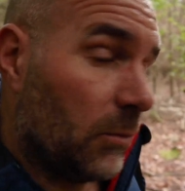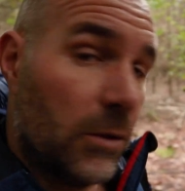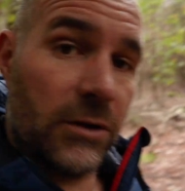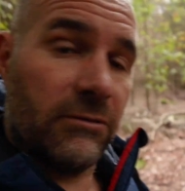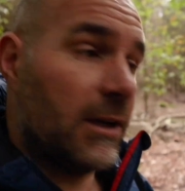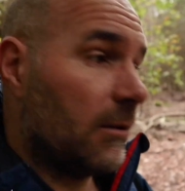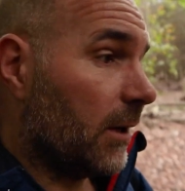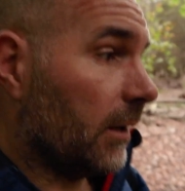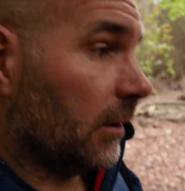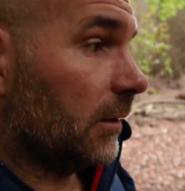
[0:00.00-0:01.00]
works really
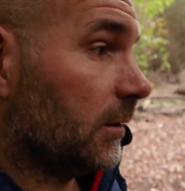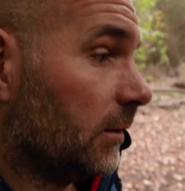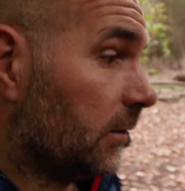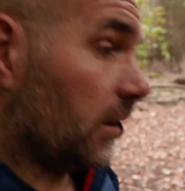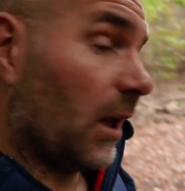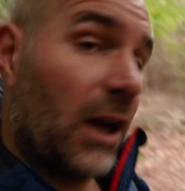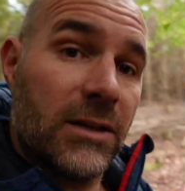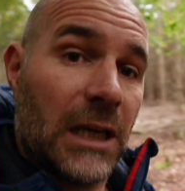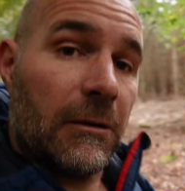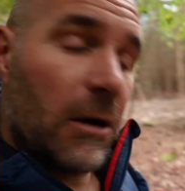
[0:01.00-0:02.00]
well, and I
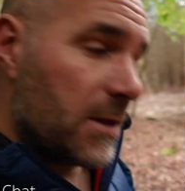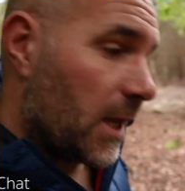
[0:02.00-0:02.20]
like to go home